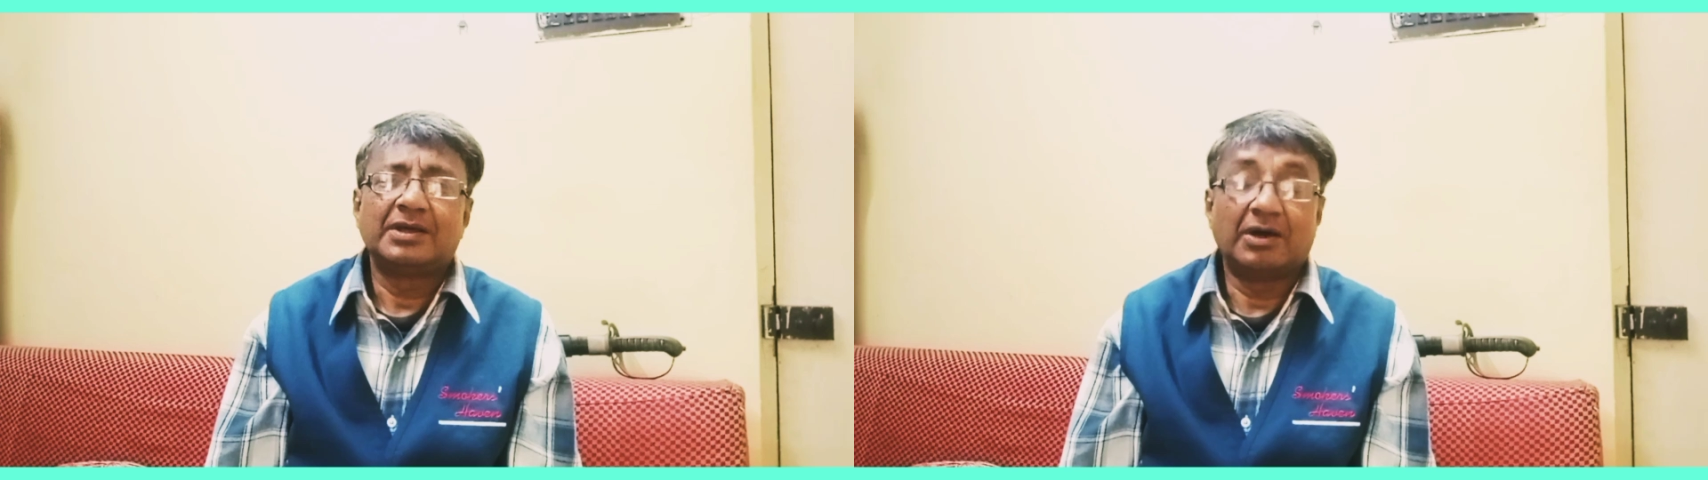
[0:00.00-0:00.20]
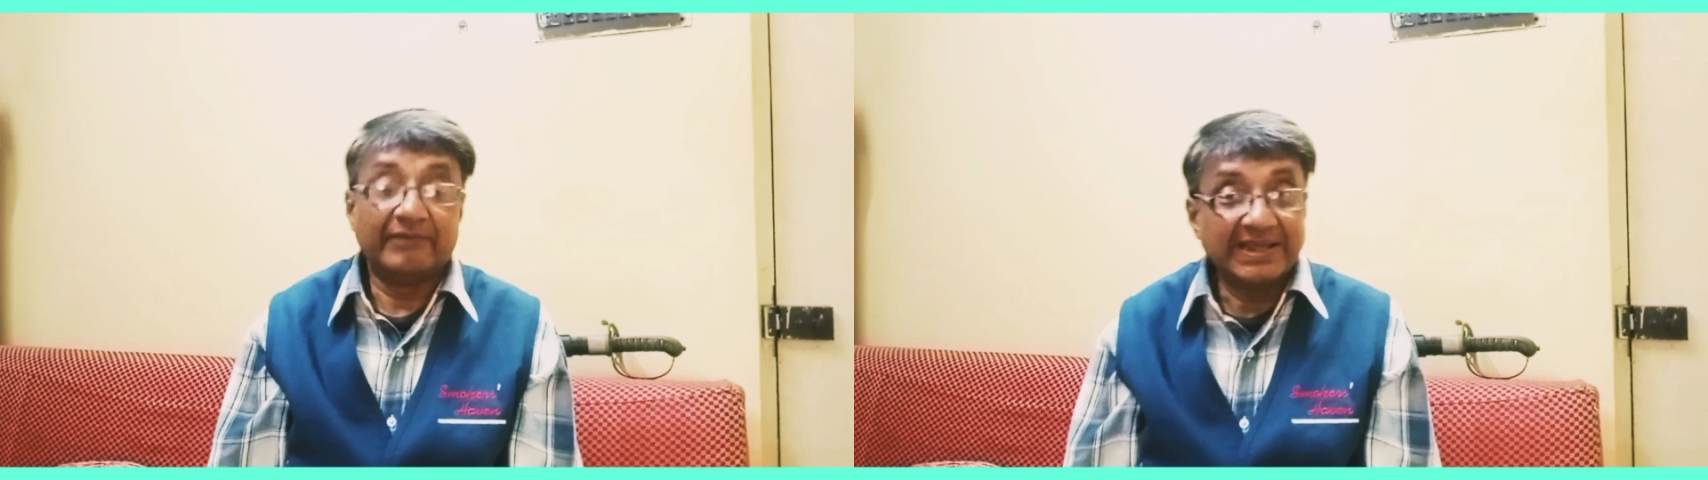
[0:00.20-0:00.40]

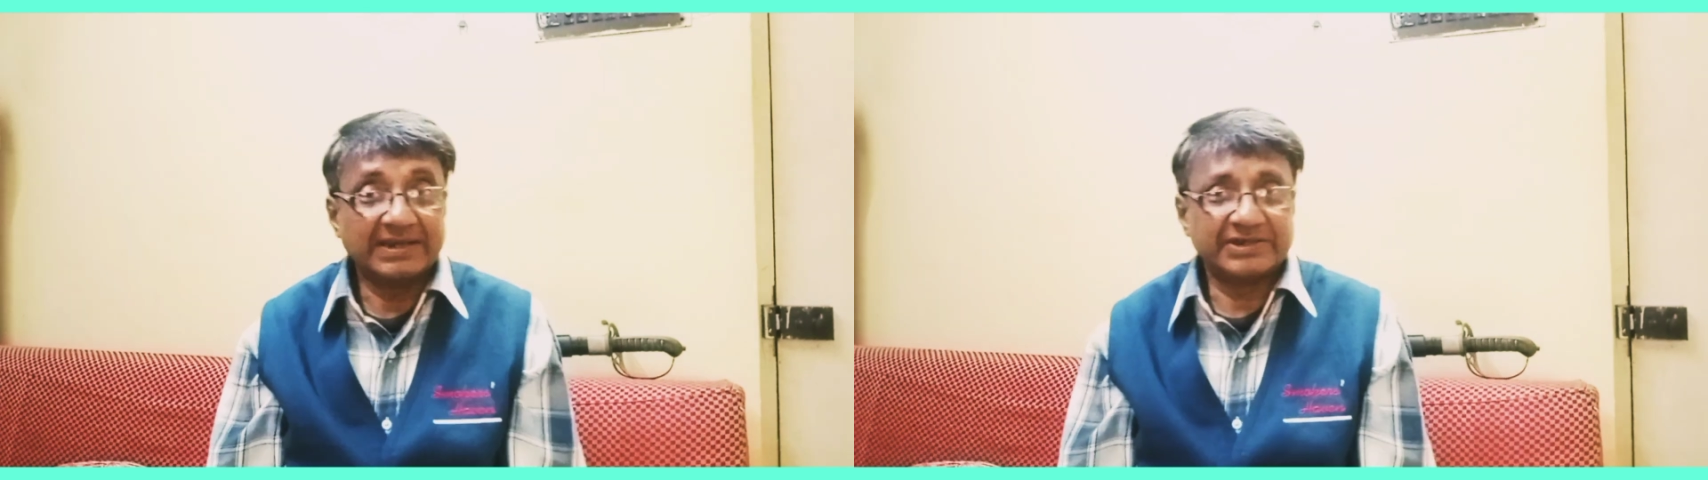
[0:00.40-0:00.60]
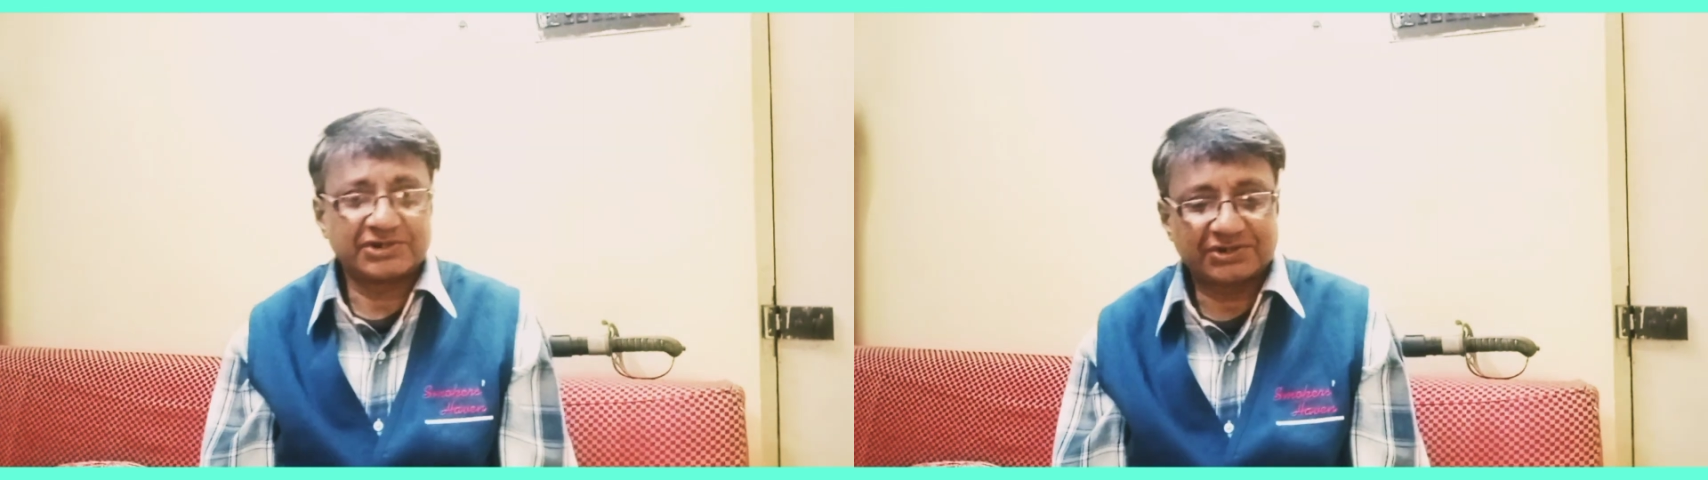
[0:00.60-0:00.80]
of
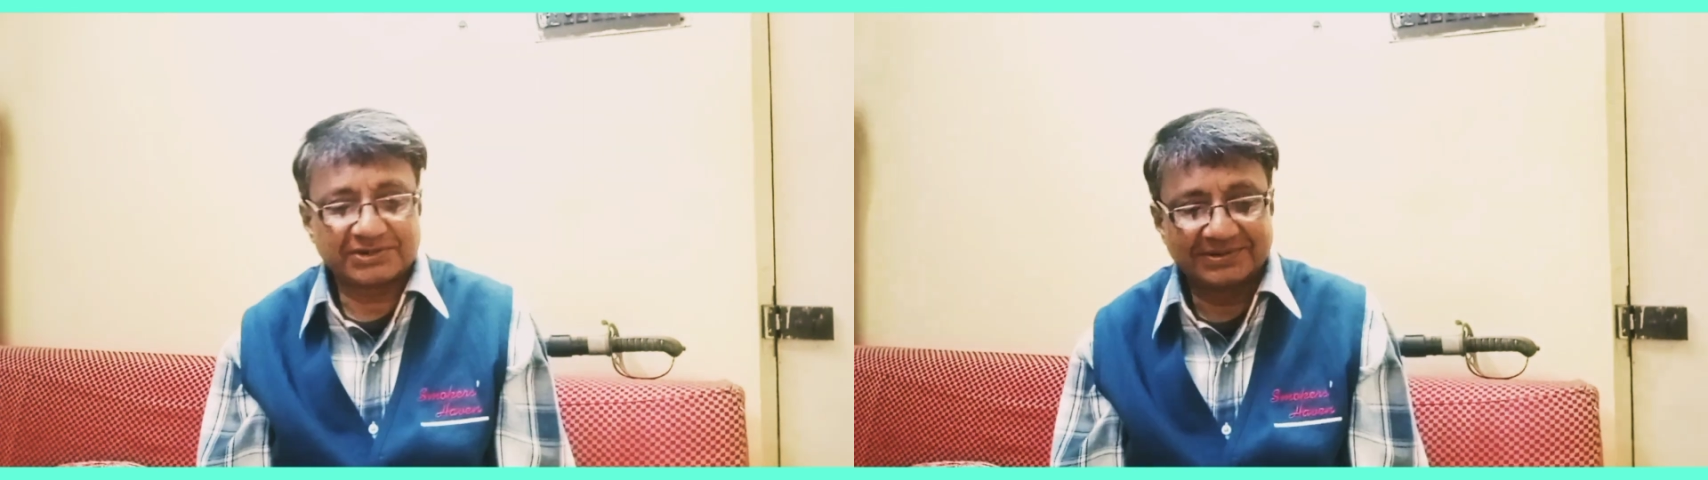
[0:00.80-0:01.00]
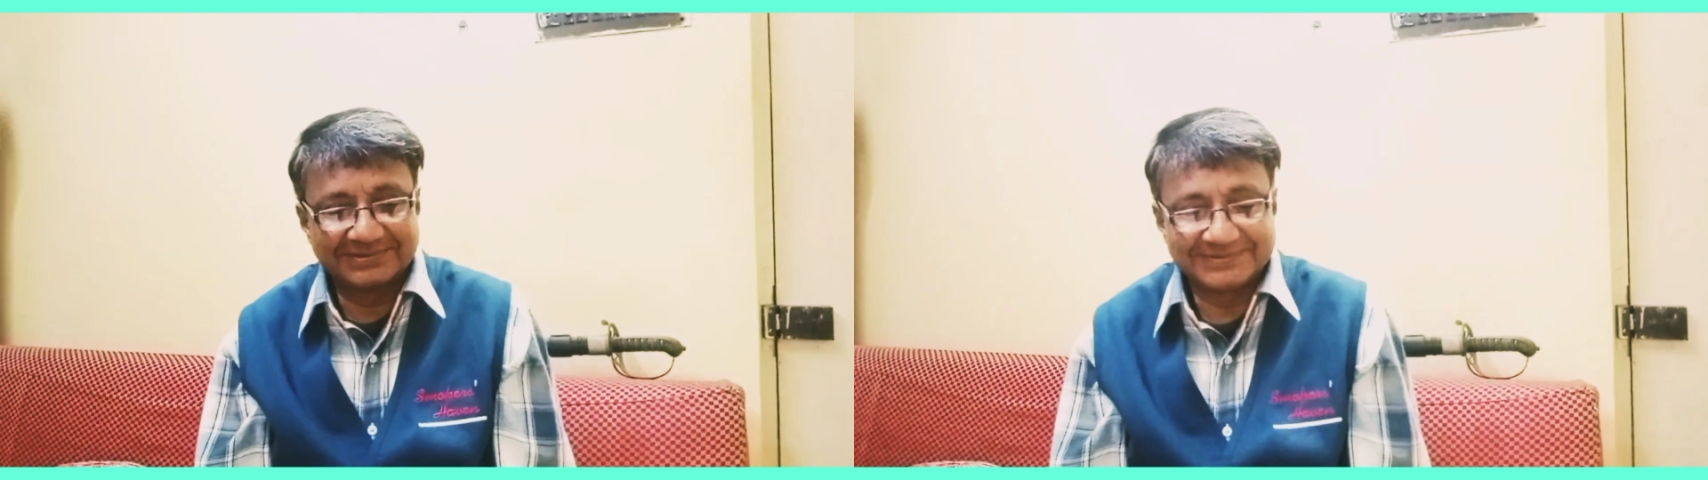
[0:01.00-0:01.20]

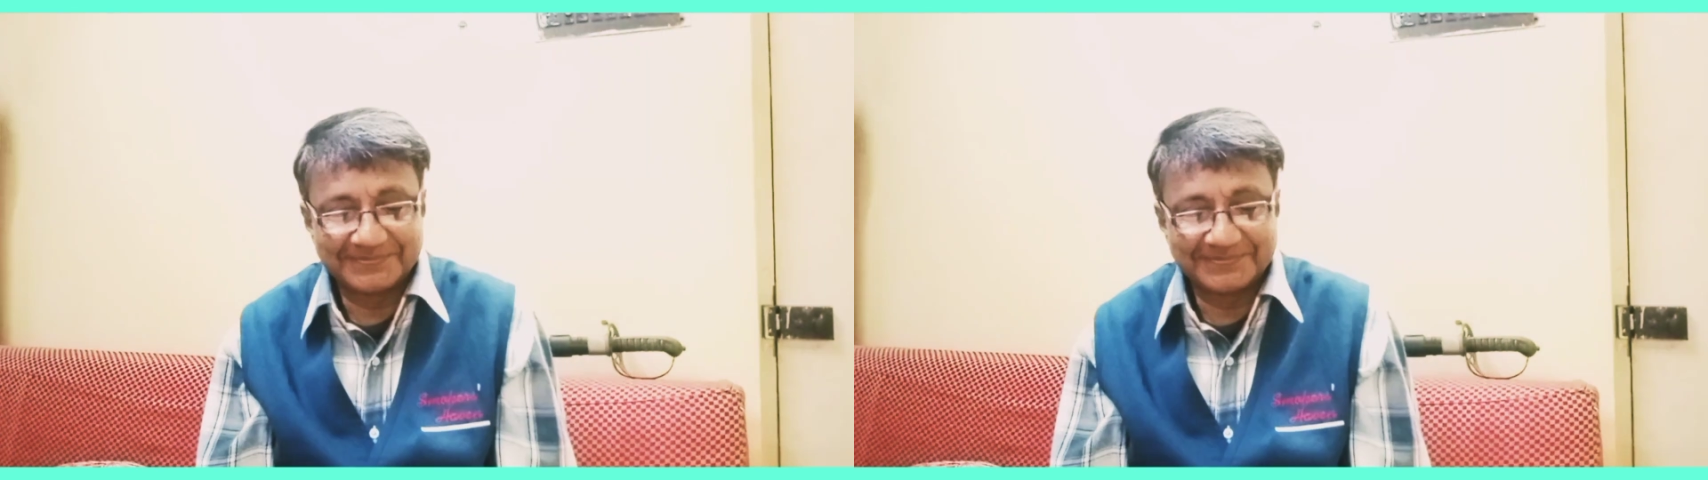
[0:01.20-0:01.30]
English, hmm,